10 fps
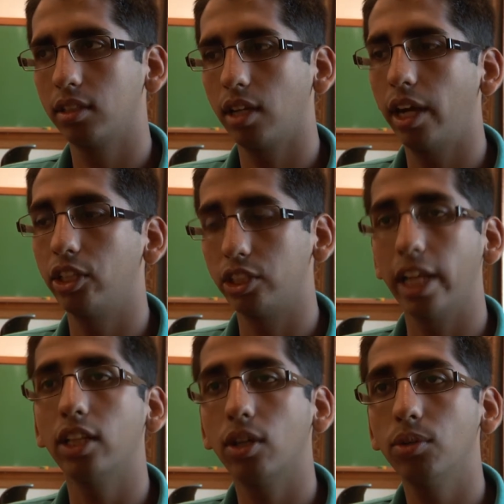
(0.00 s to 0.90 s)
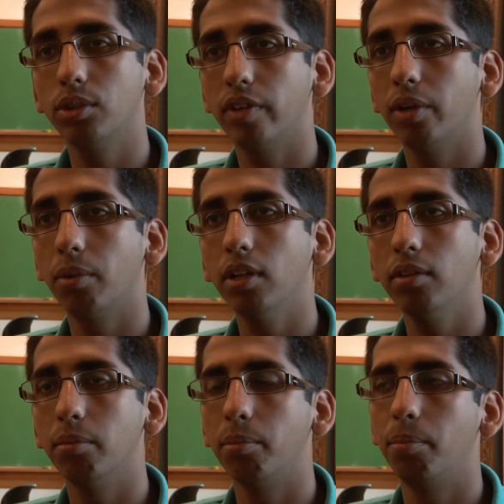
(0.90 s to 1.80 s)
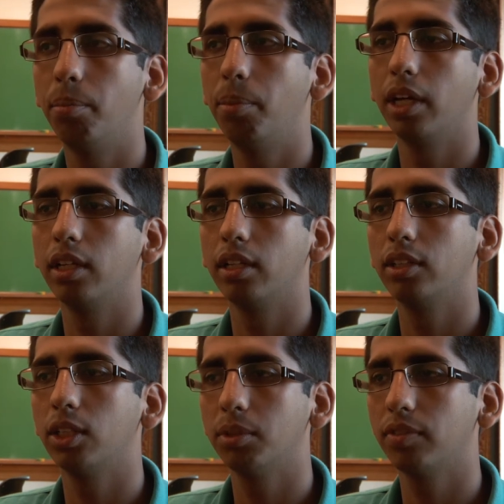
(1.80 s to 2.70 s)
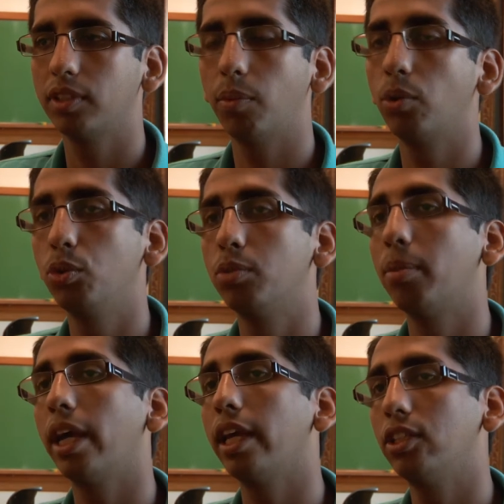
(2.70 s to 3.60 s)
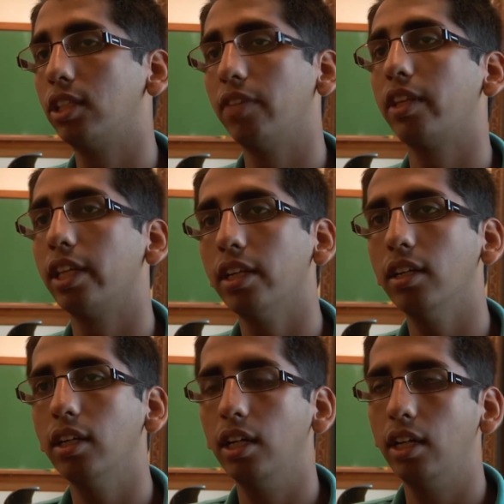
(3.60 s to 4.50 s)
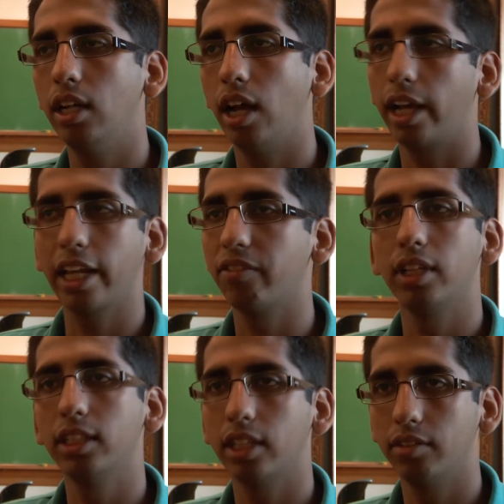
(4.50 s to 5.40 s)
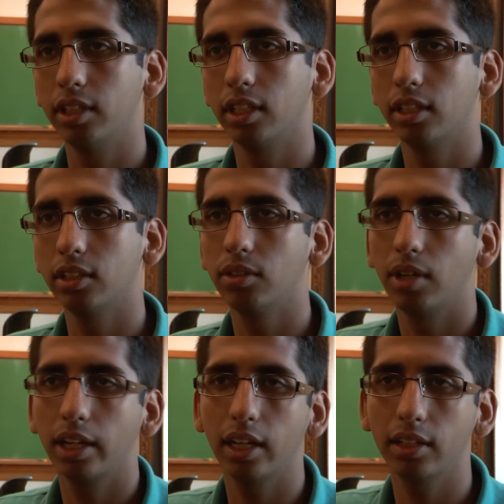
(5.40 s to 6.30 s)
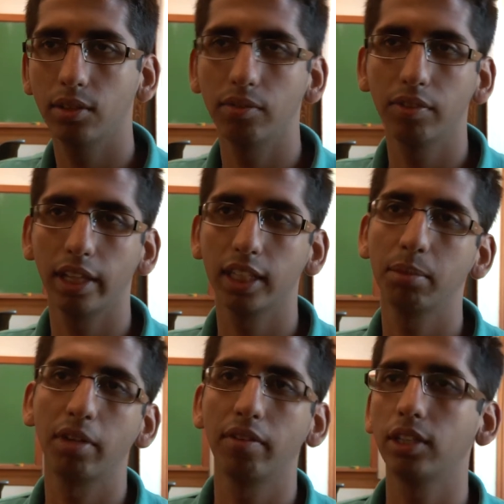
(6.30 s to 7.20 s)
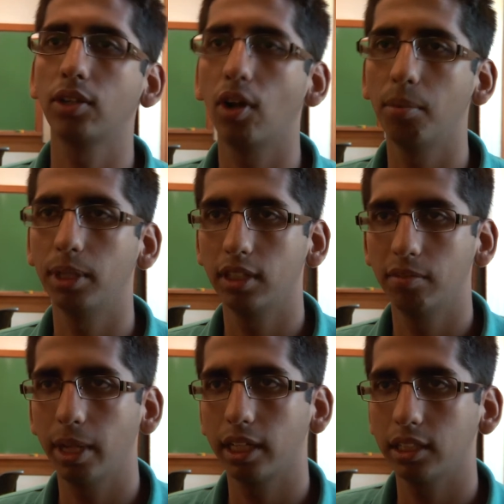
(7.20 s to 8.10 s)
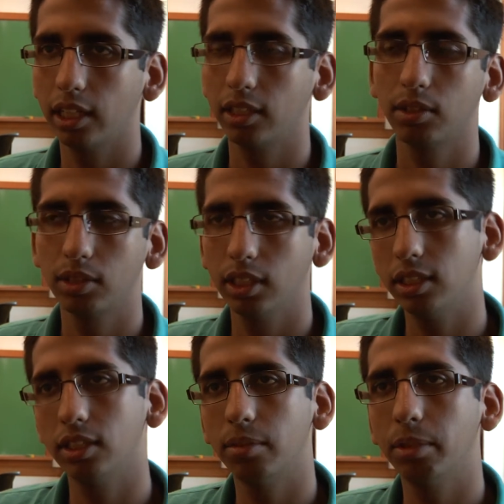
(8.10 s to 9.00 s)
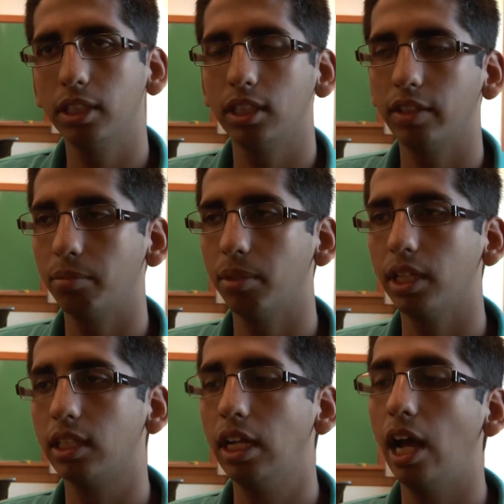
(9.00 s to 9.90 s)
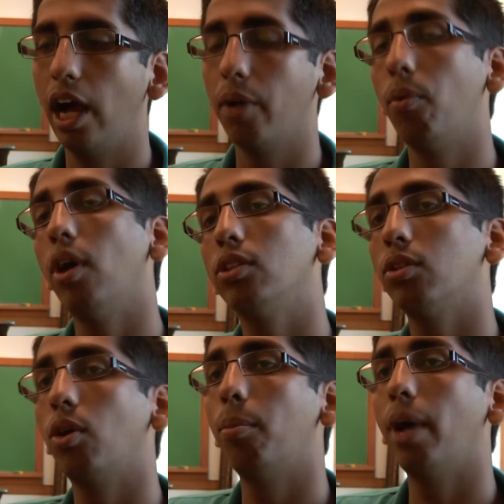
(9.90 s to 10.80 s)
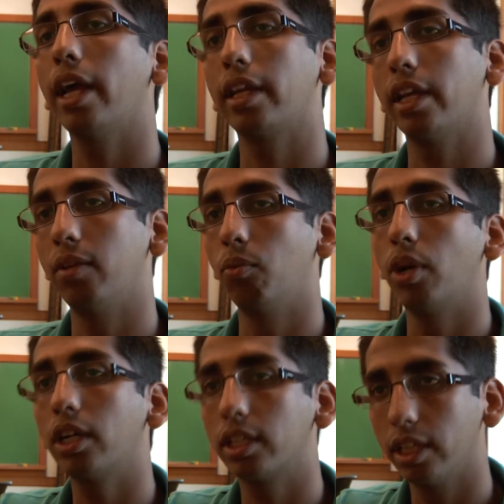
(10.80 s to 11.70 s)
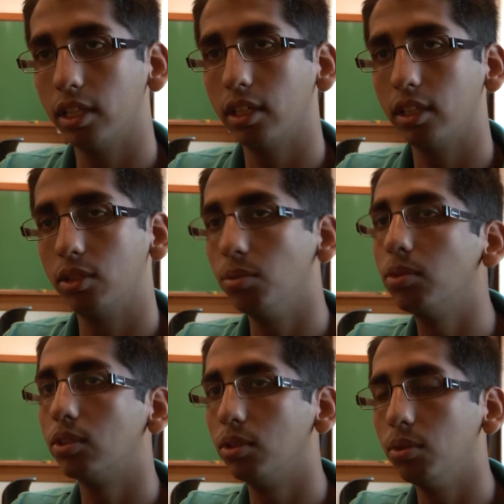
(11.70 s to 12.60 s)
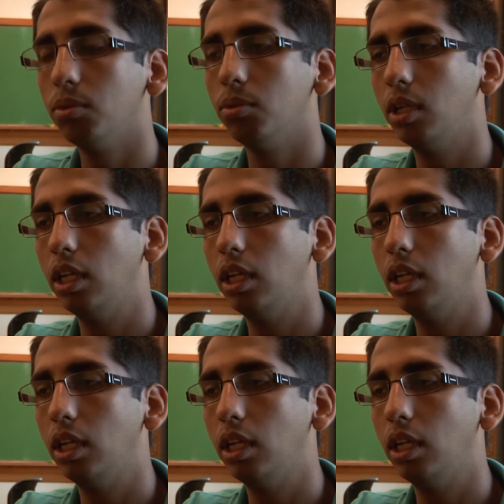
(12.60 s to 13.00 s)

understand the culture very well, but in terms of someone who was my age living there, I can't relate to everything. So I kind of don't feel like it's my right to call myself Pakistani. So to me, it's a different place. I want to go back and work there, do